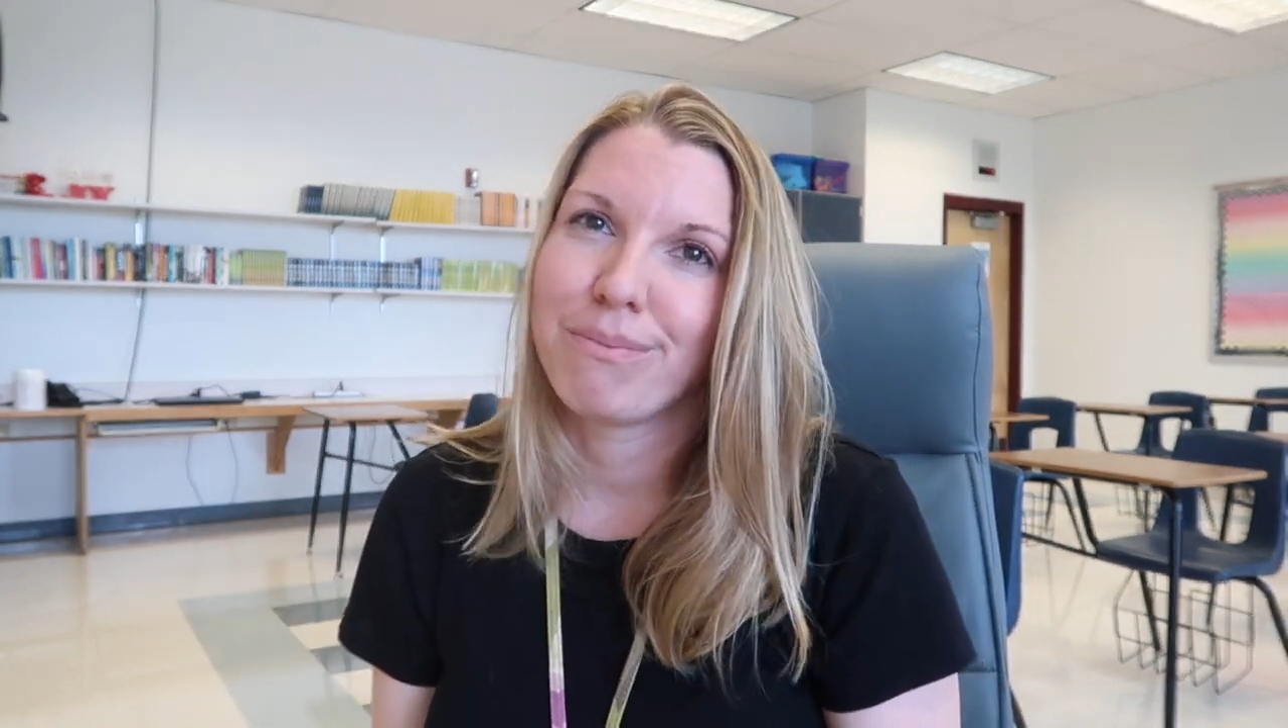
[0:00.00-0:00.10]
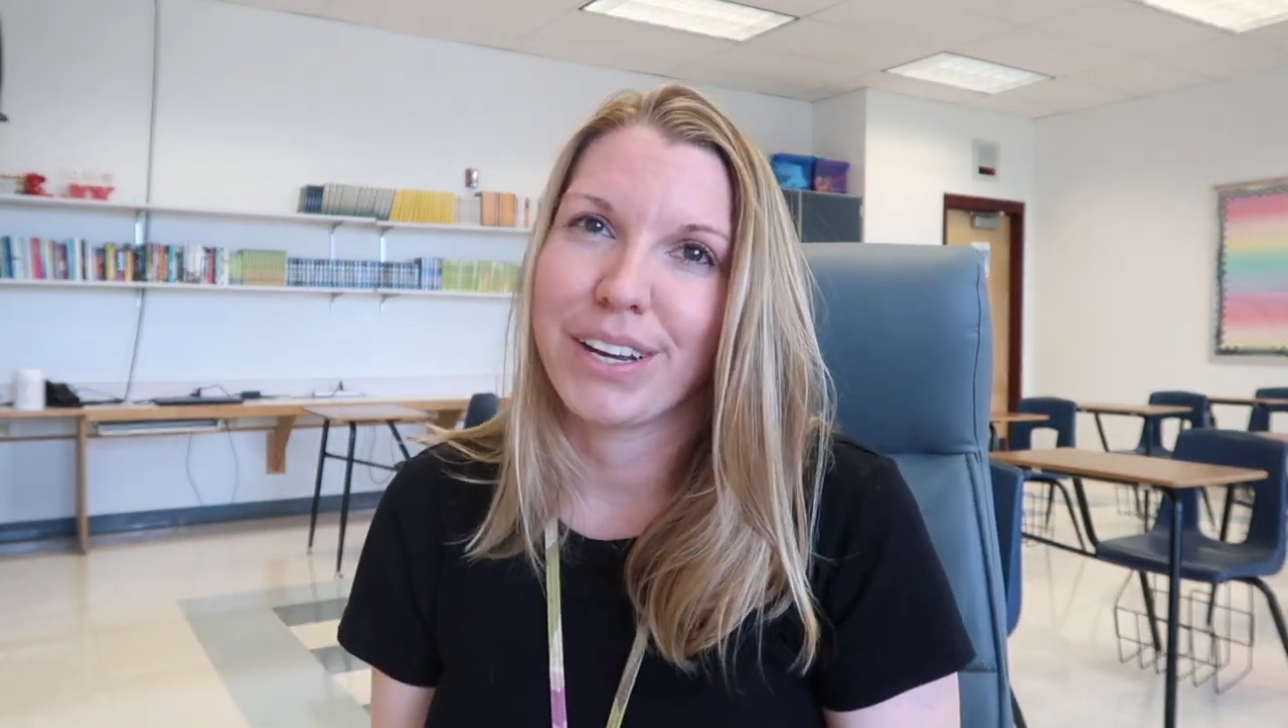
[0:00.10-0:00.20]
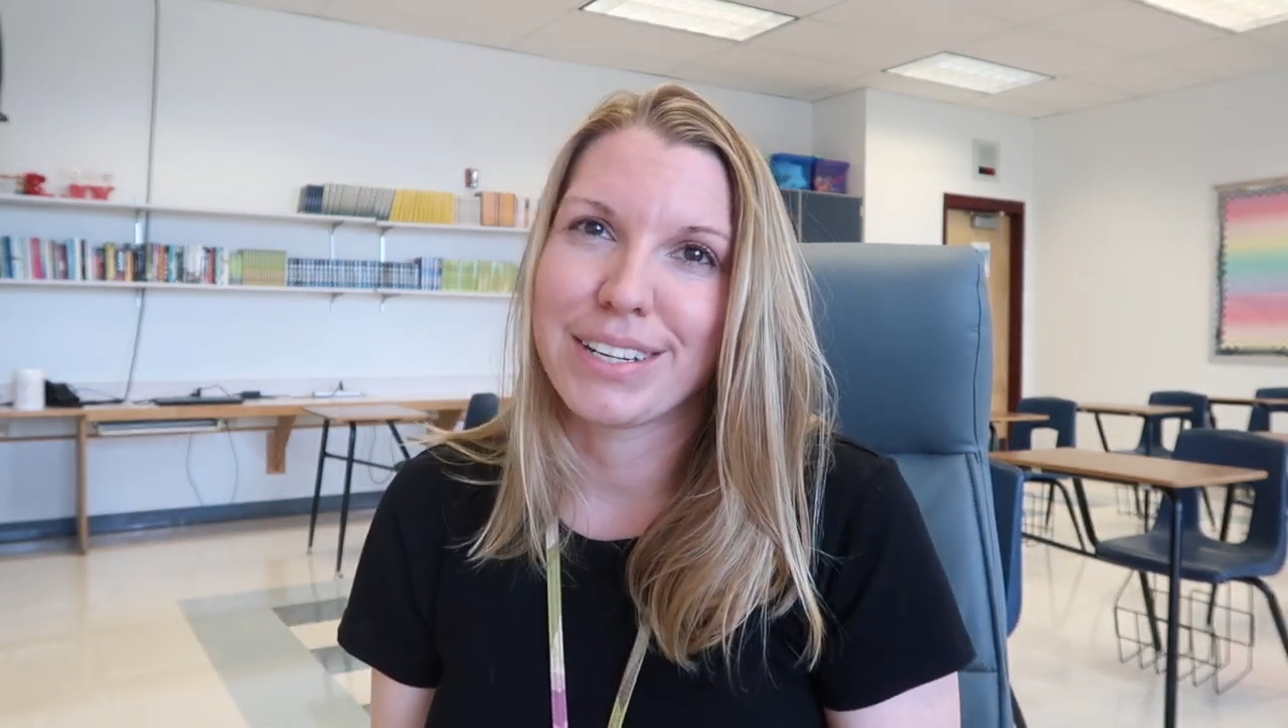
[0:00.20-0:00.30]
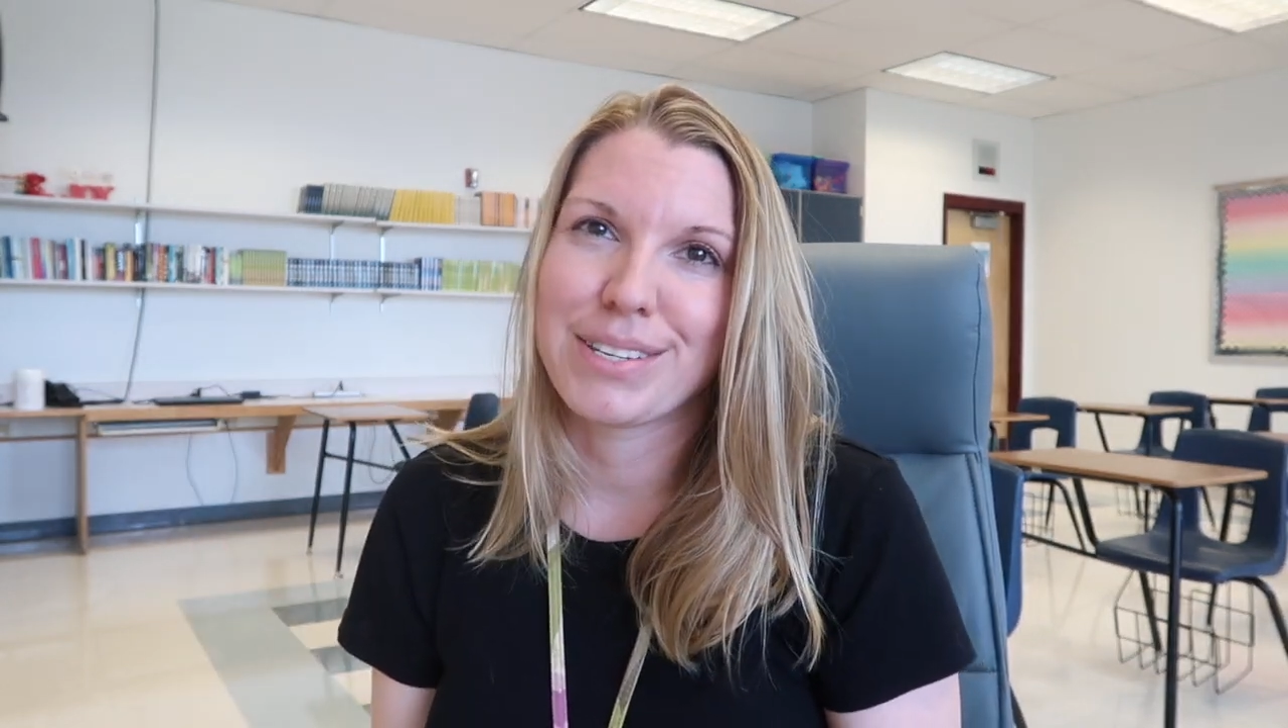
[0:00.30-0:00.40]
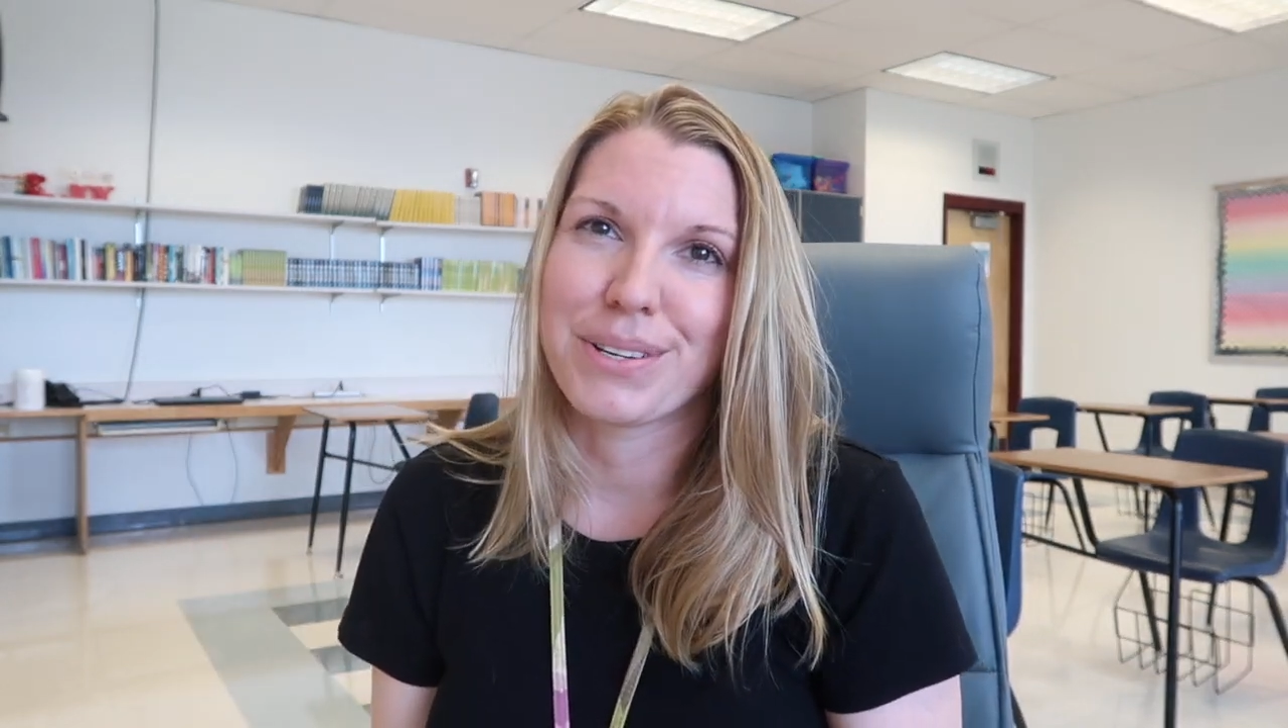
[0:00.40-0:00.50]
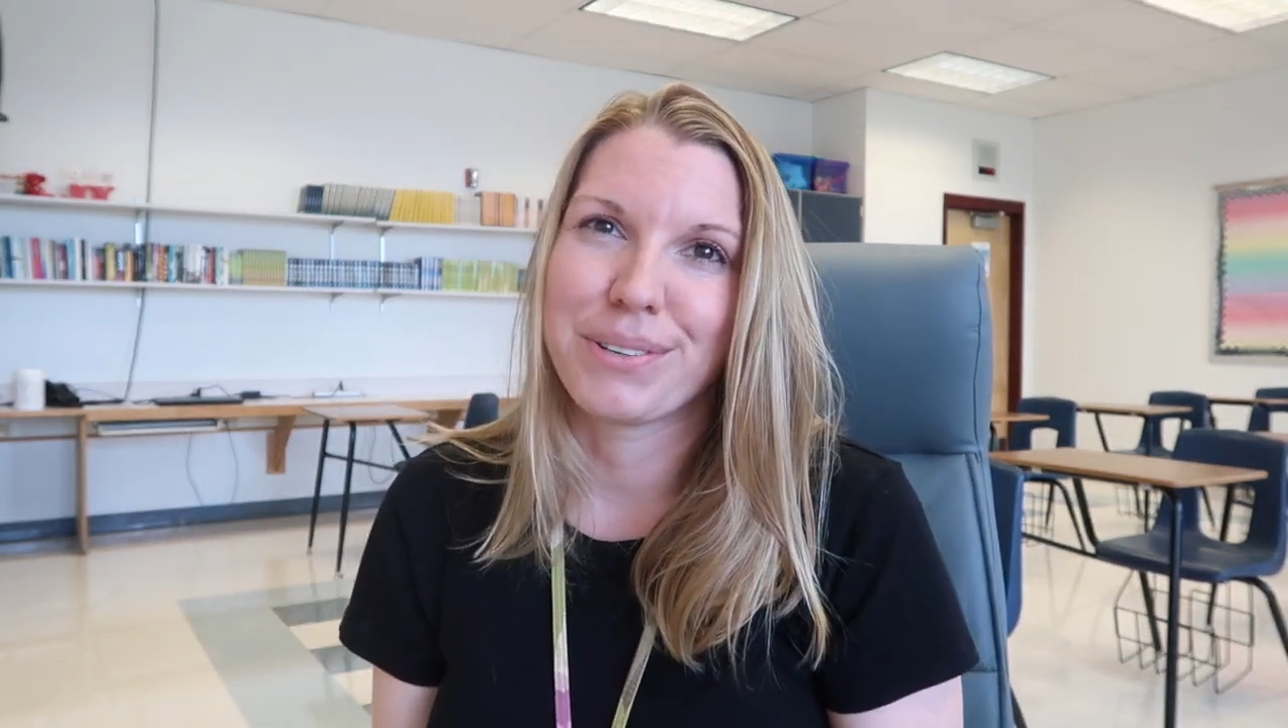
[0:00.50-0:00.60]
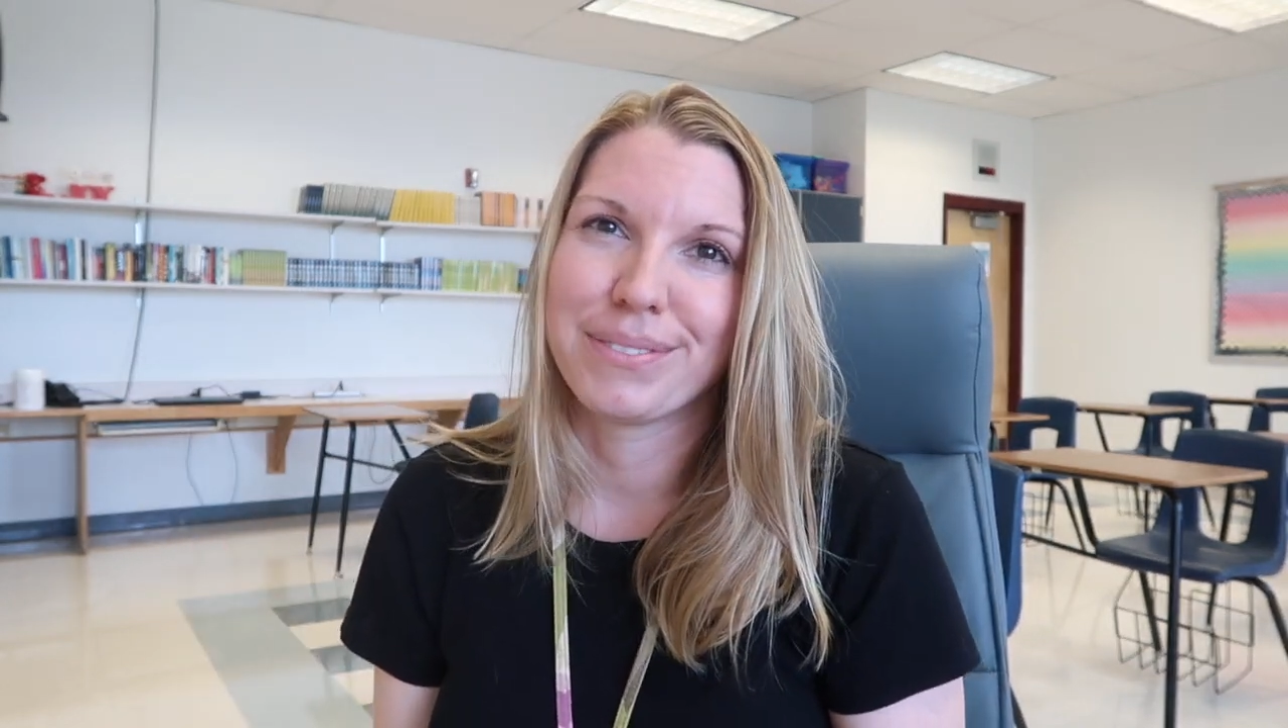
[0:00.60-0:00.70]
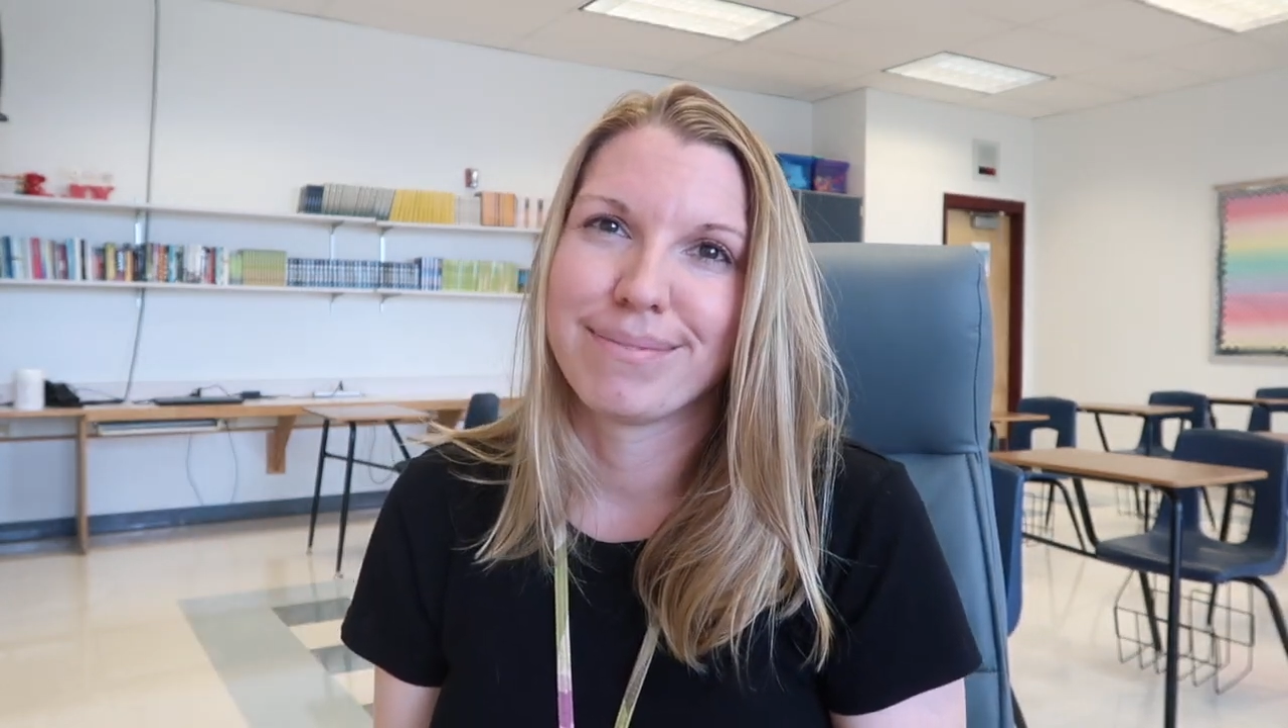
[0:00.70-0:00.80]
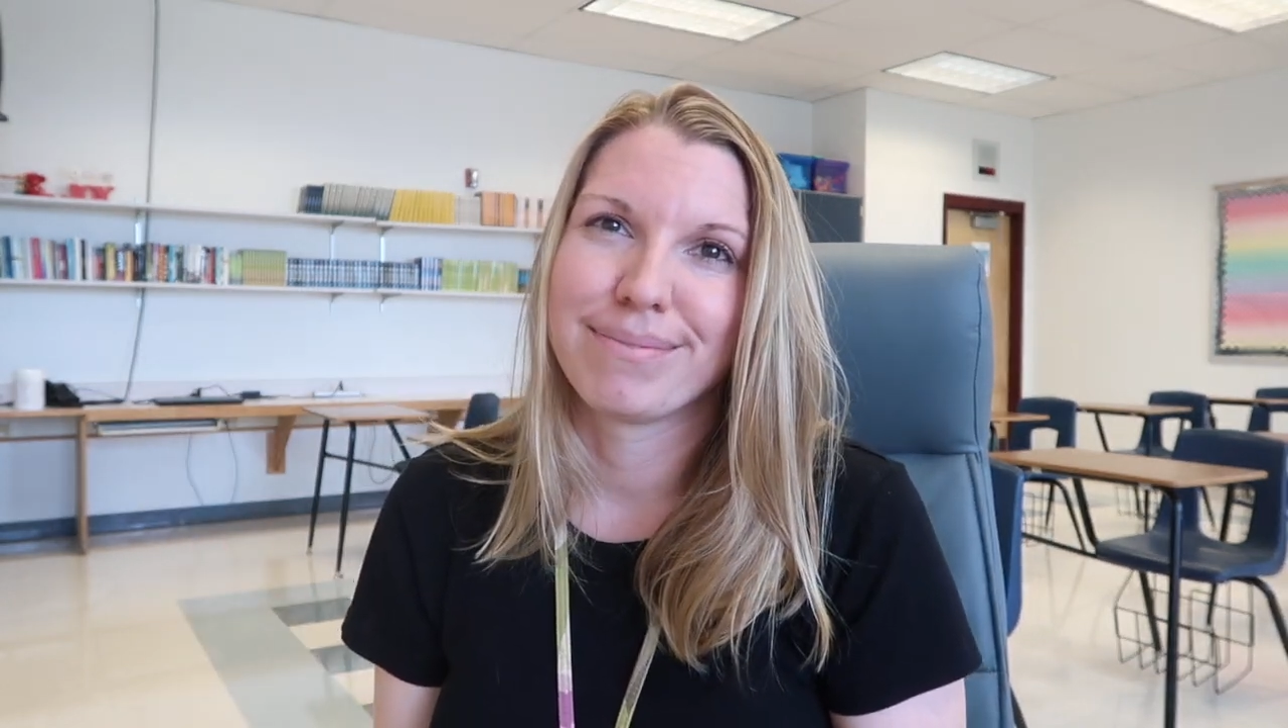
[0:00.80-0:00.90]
very soon.